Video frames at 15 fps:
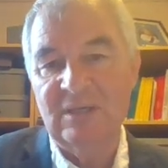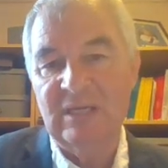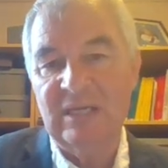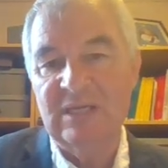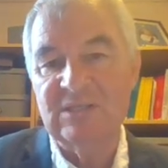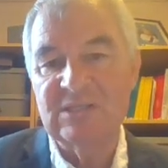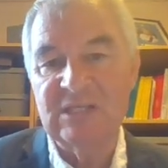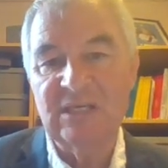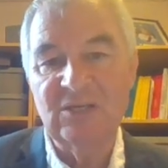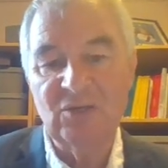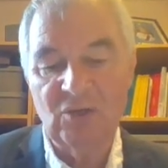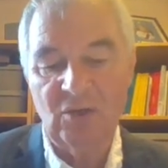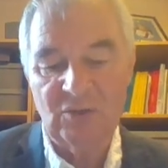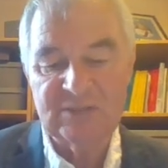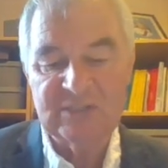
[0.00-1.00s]
is
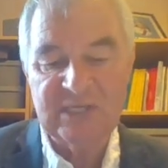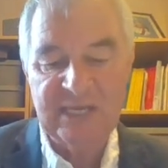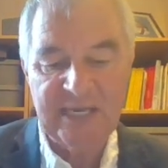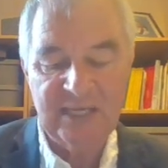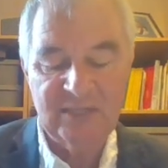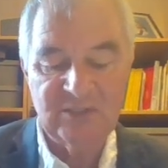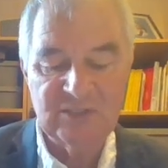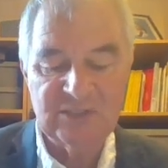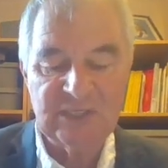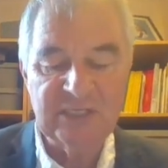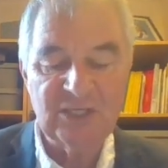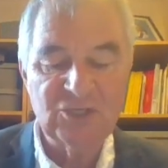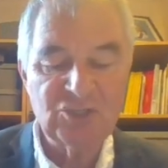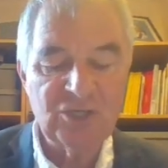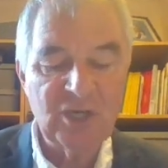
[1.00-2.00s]
in God's hands,
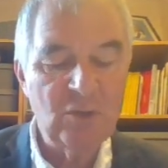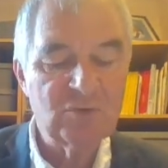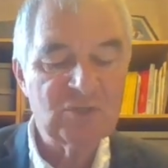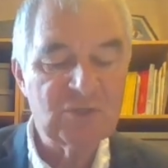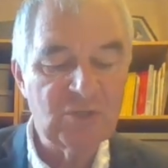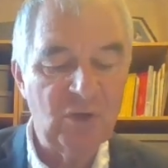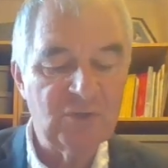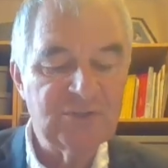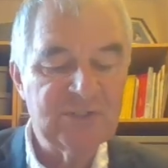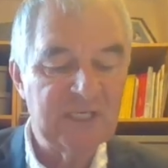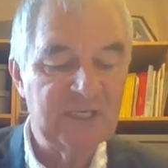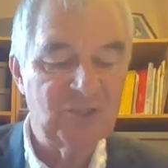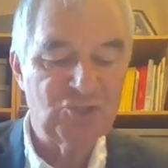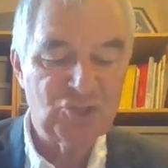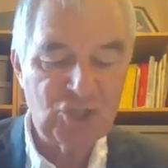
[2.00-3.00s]
and it shows God's
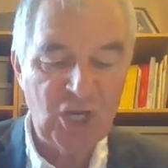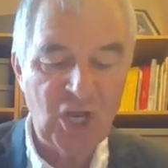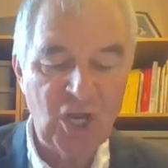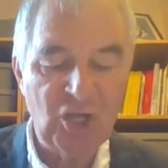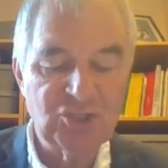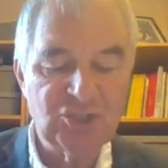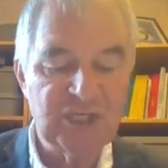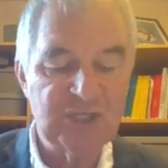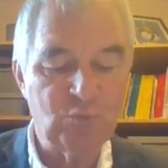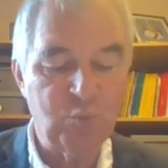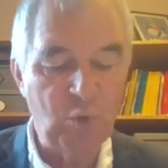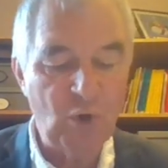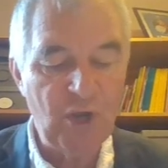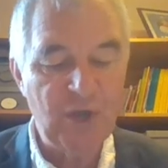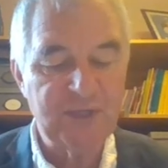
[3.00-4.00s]
in charge. His
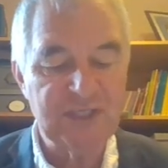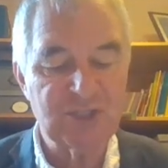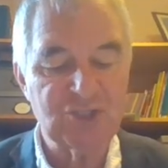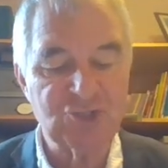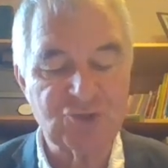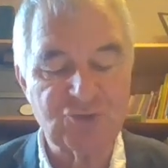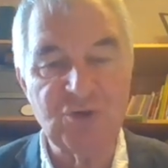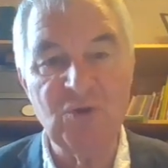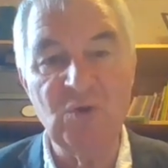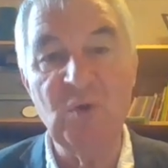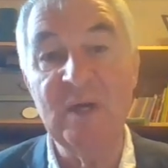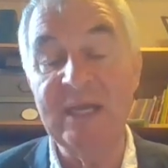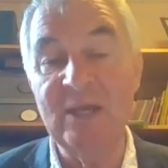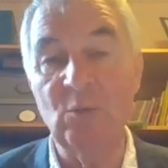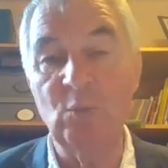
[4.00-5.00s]
word is
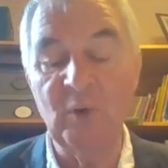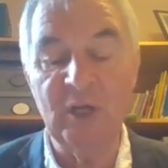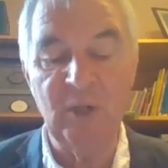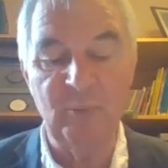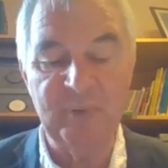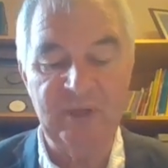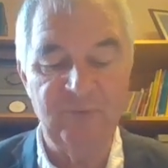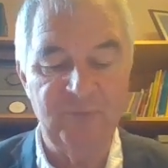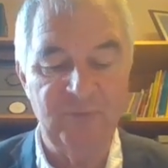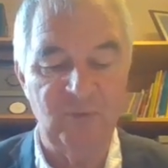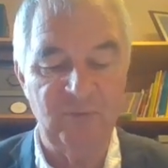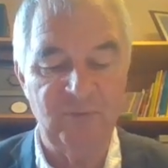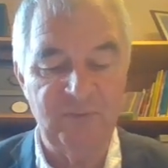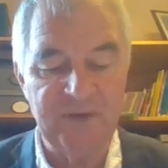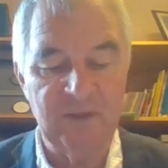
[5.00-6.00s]
true. It will be
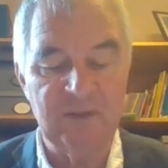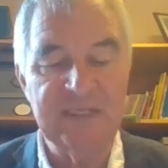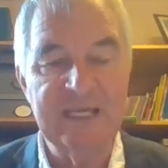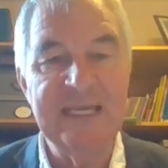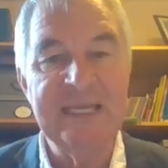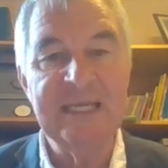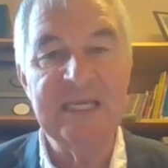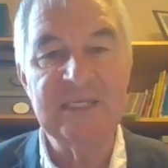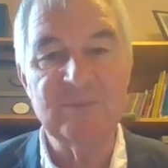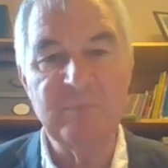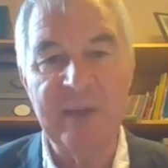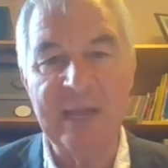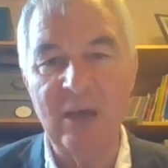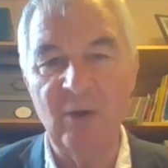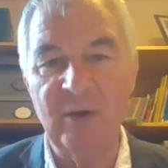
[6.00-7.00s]
fulfilled. His
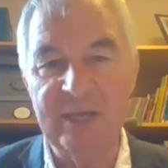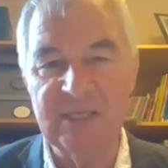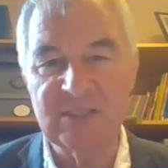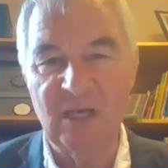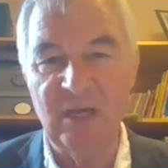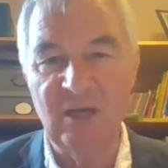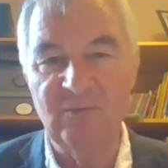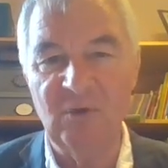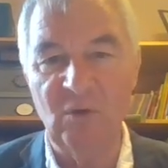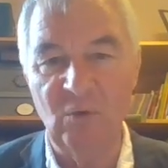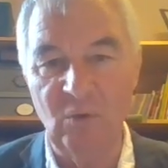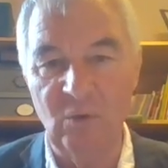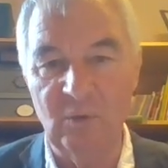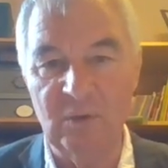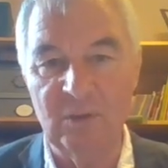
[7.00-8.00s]
power is over
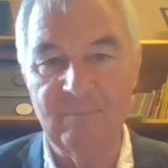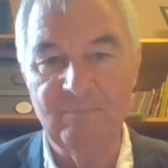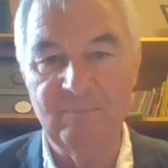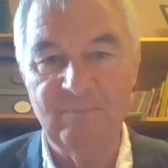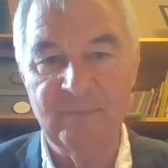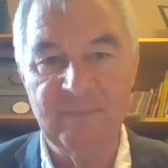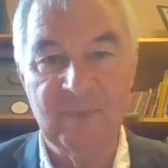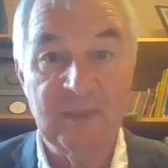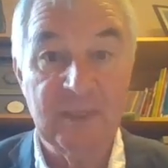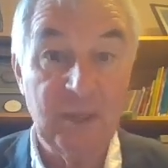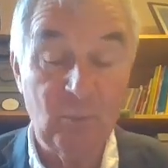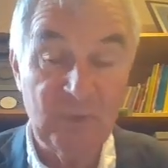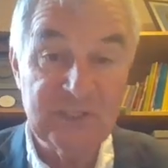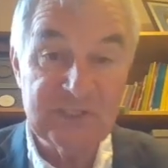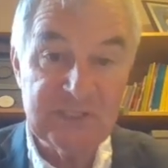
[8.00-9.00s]
all,
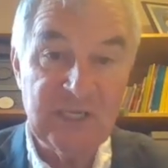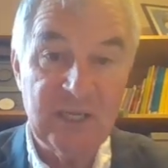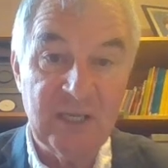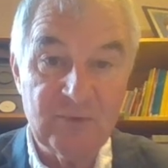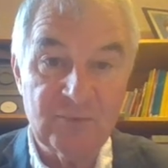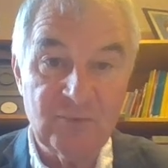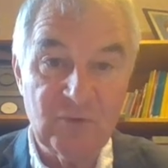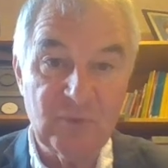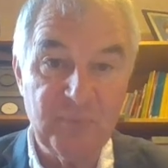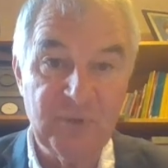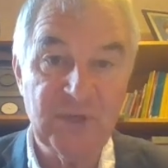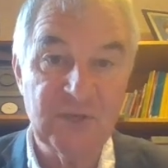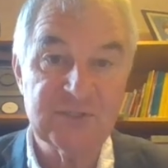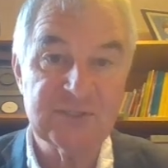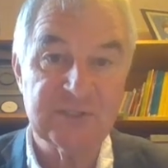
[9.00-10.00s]
and we see it through the
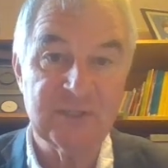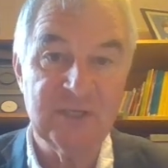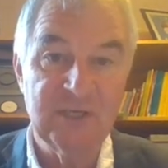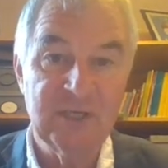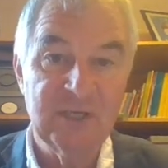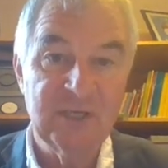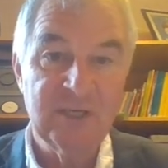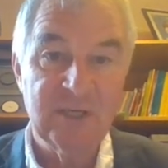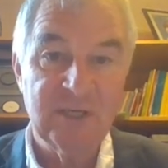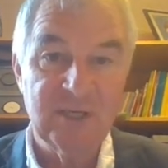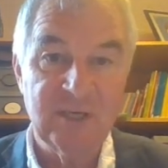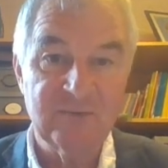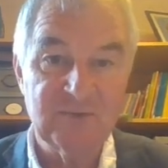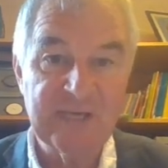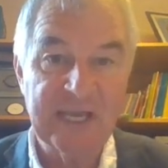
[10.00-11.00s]
person
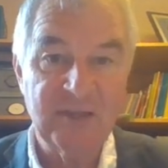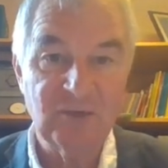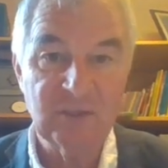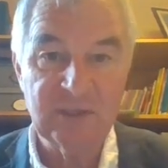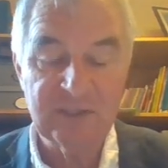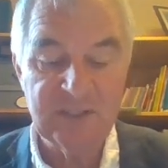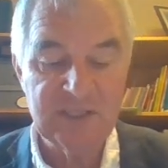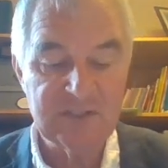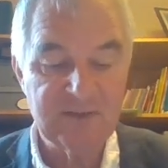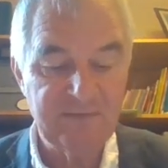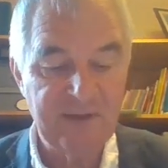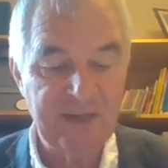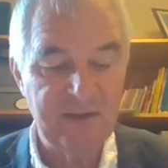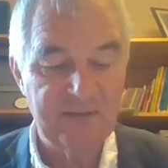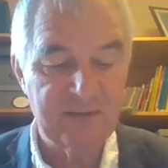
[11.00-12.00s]
of Daniel and his
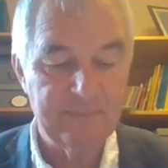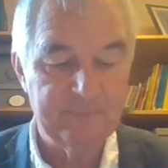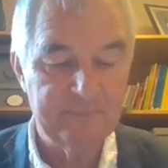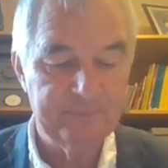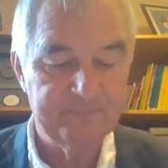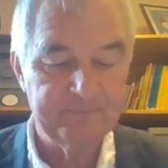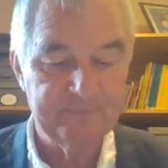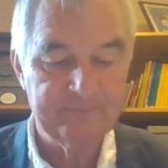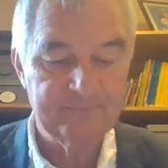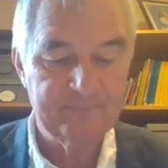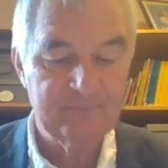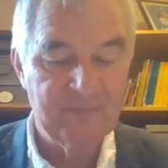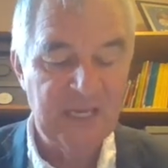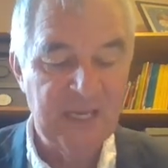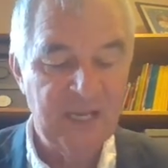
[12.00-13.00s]
faith.
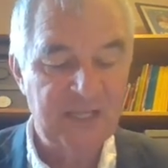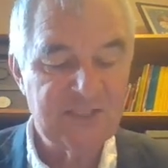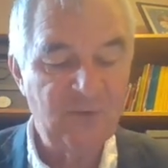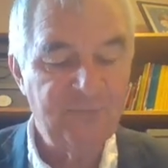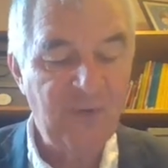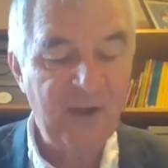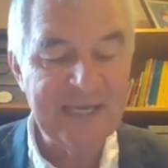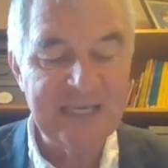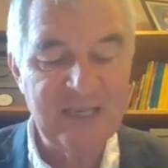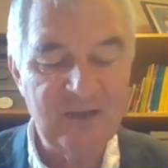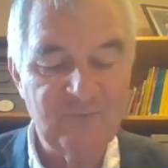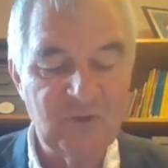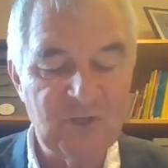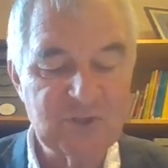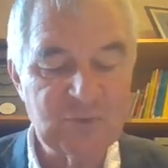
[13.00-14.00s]
And so finally,
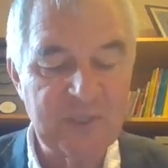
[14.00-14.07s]
in verse